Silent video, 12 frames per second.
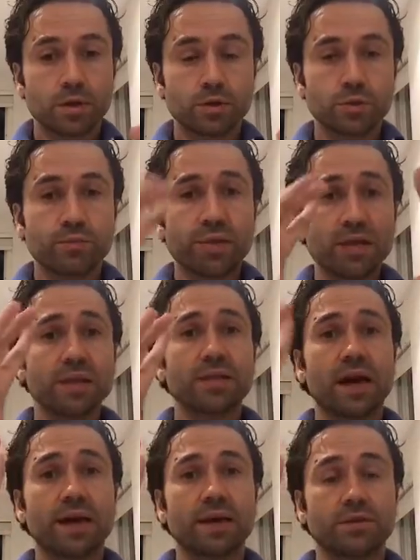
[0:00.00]
To build
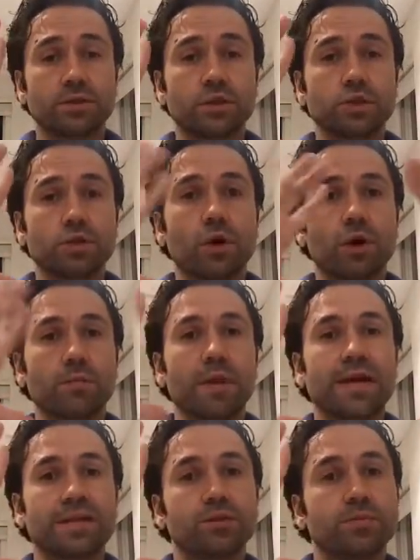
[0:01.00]
that kind of stock
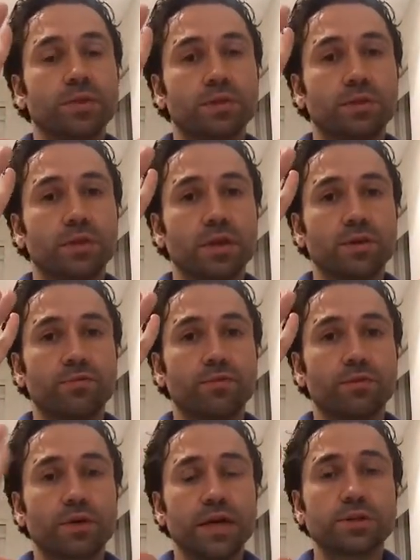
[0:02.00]
management thing
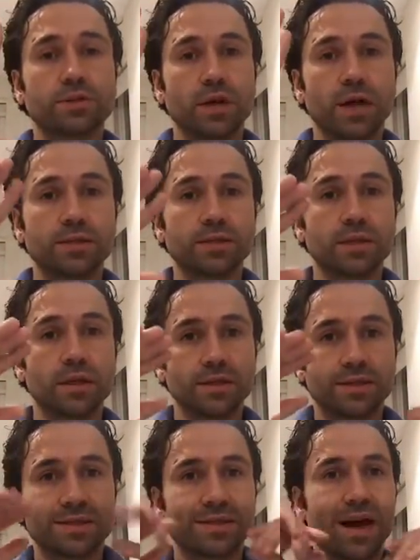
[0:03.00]
for restaurants,
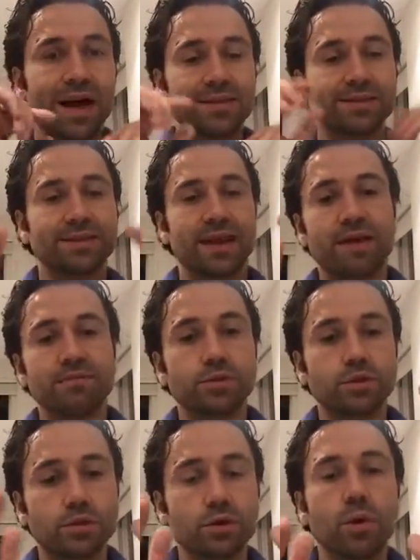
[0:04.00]
designers are having
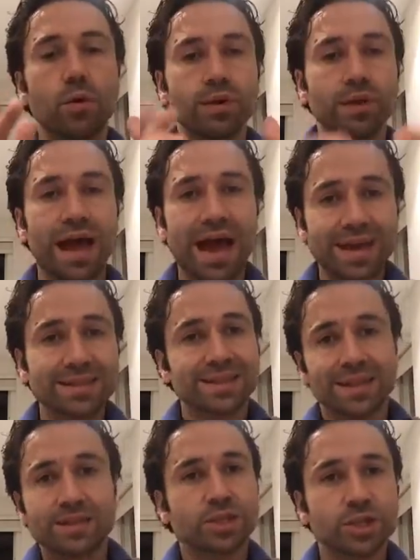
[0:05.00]
to go and act
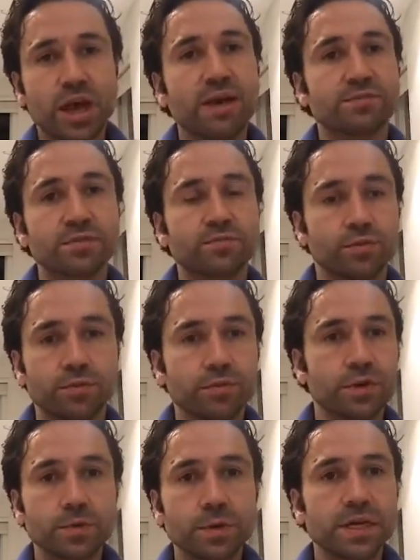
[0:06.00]
like chefs for
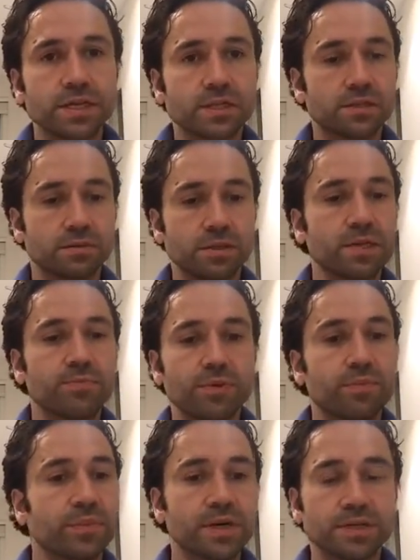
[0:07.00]
three weeks, deep
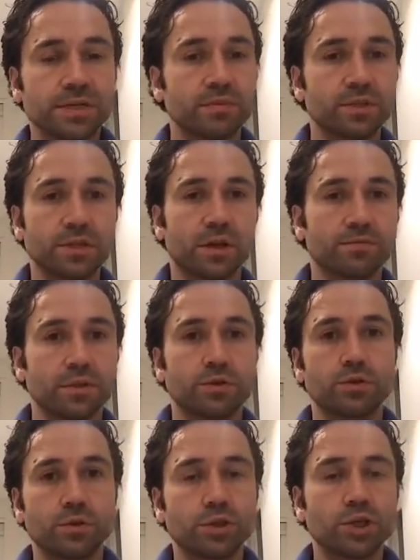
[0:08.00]
immerse themselves
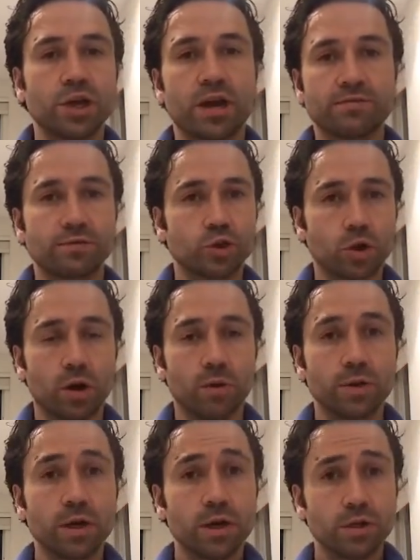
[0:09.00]
into the chef's
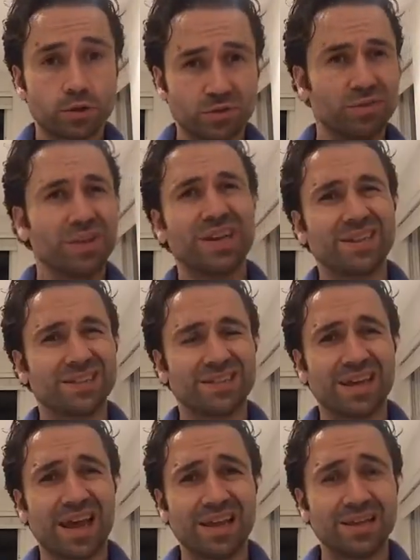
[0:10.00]
job to really
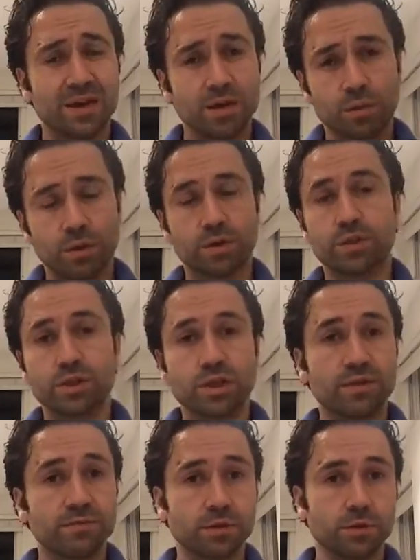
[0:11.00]
understand what the
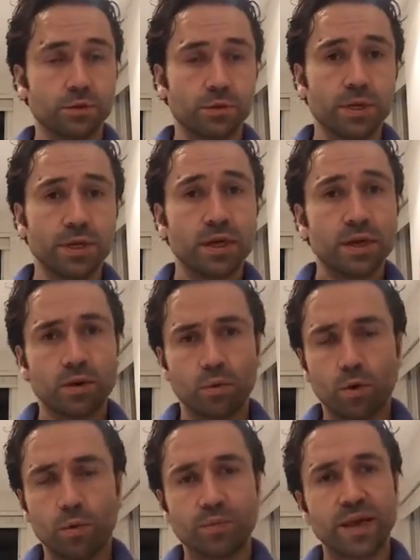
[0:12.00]
chefs are doing,
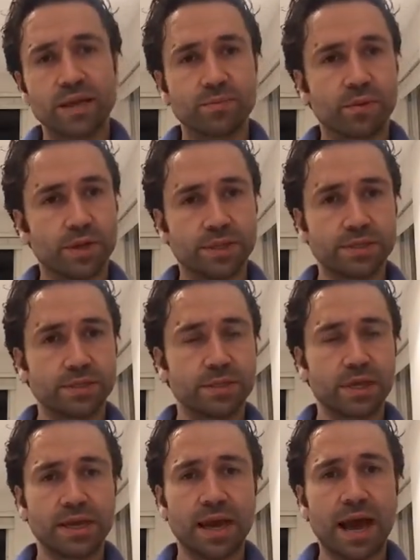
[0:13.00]
what pain points
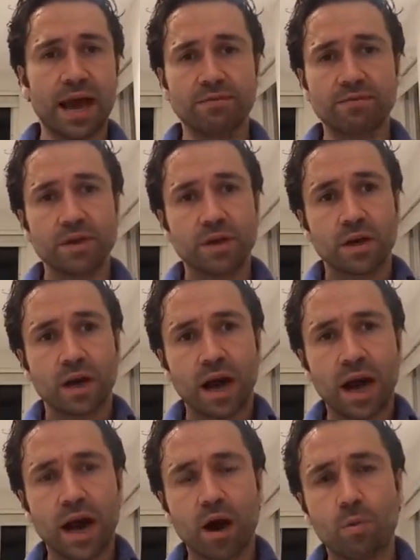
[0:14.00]
they have,
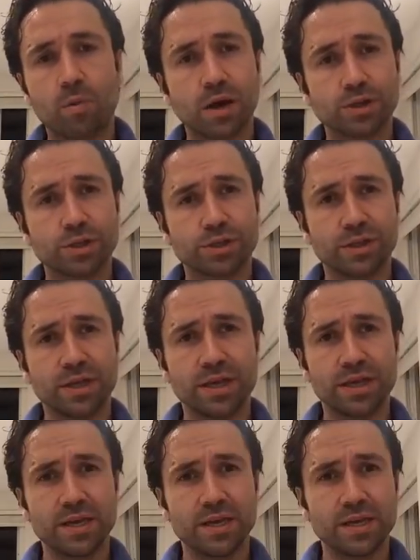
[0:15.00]
how much
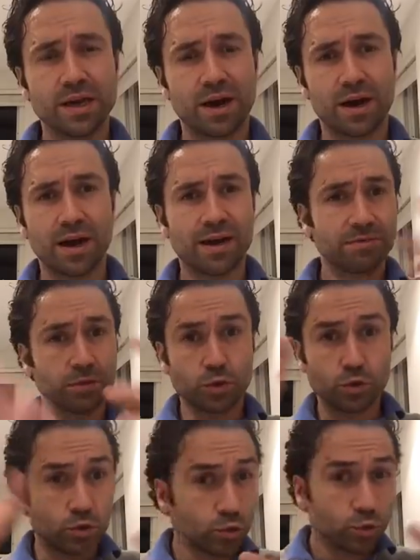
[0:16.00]
they are having to
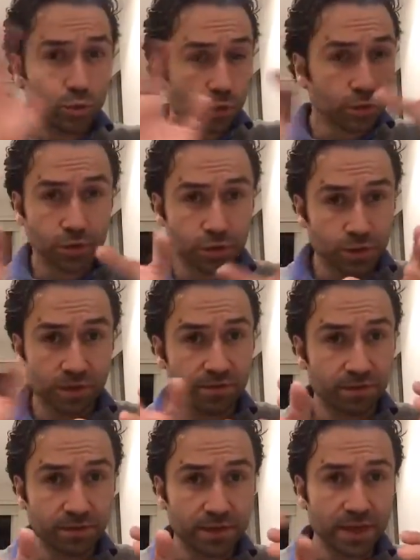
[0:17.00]
do all sorts of
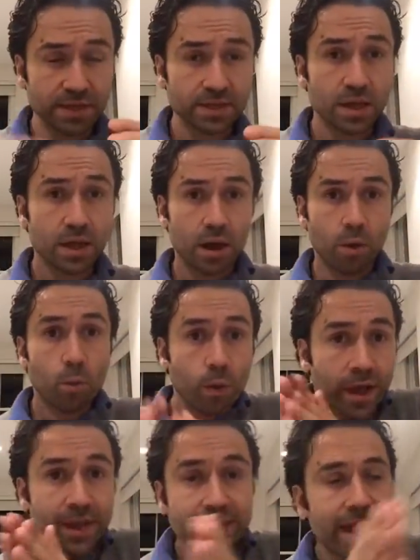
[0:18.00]
different things, and
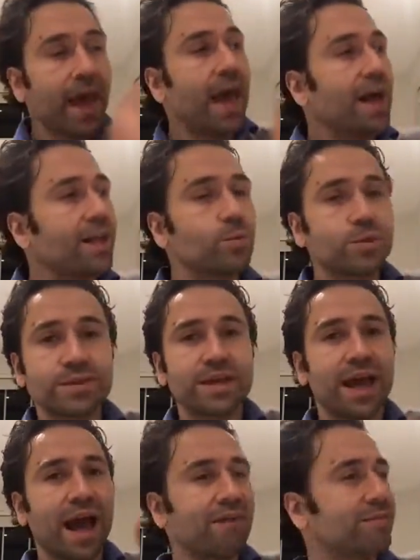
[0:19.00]
where the hell would they
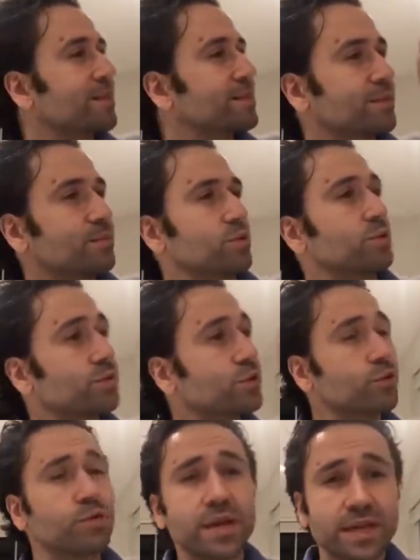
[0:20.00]
have like some sort of
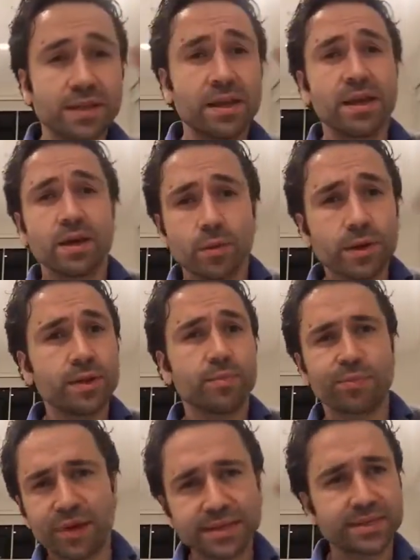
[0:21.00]
screen where they're
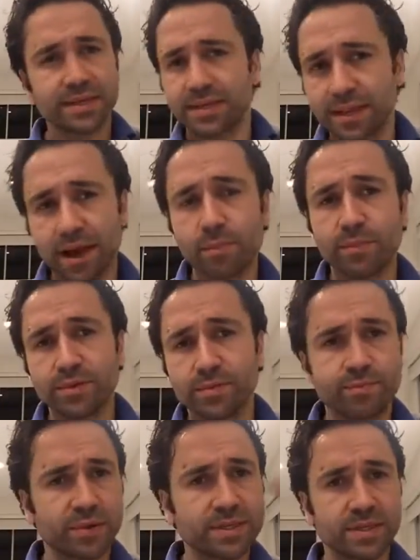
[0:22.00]
pressing number,
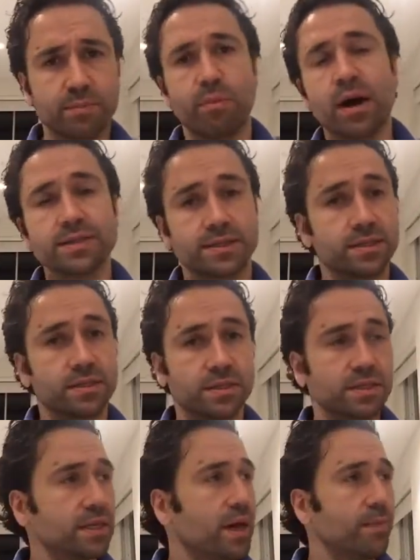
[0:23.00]
pressing buttons to
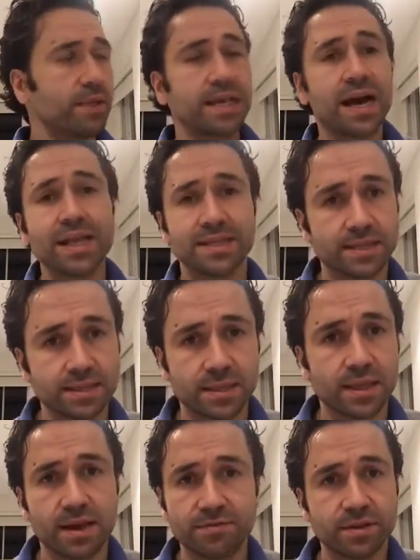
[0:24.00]
see how many onions are
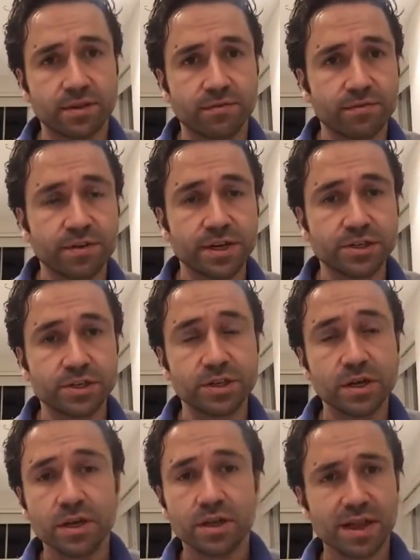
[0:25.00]
left in the fridge.
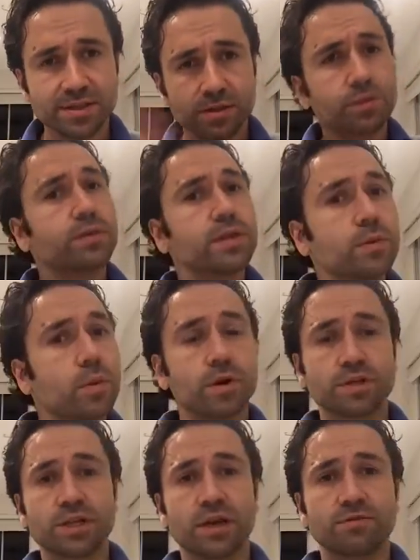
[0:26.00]
That's not really
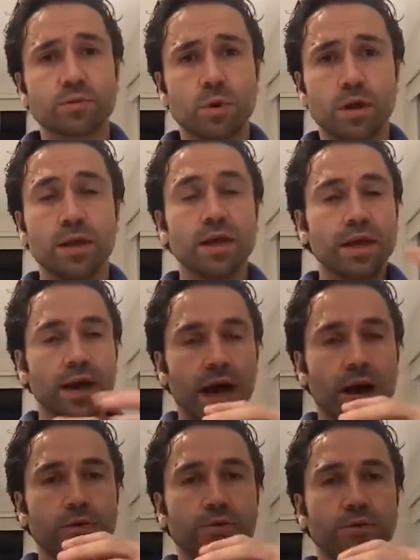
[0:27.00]
what chefs want.
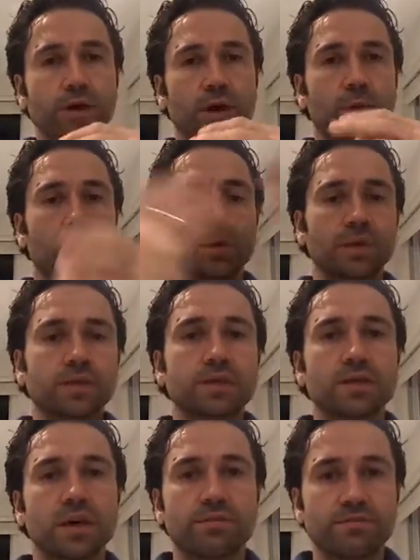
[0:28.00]
How do you come up with a
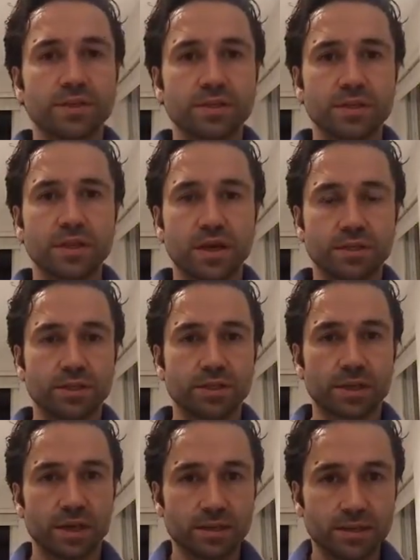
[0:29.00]
service that
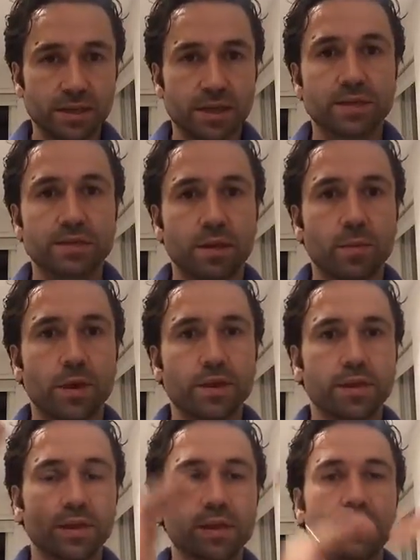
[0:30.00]
just kind of tells them whether
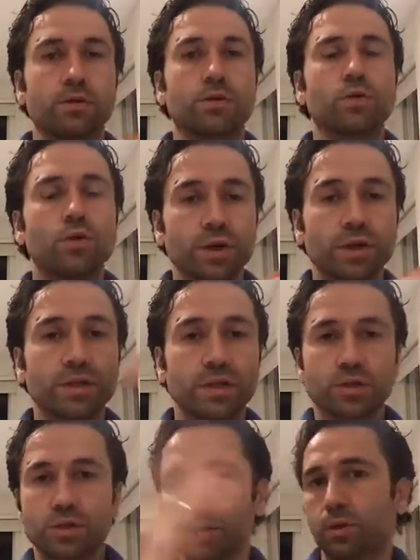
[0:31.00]
they can cook a
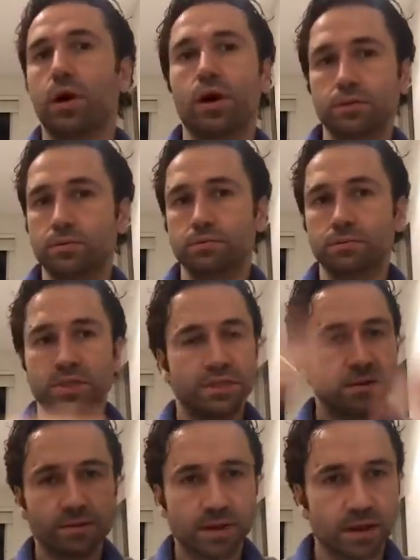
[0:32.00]
dish or not? Is
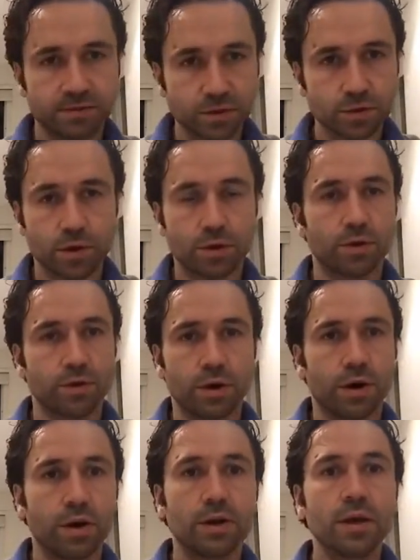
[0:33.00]
there enough stock or
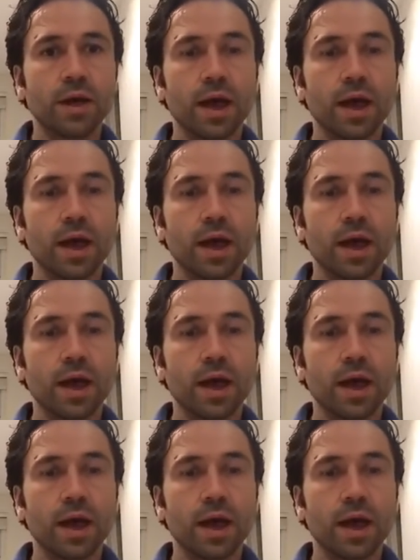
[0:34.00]
not?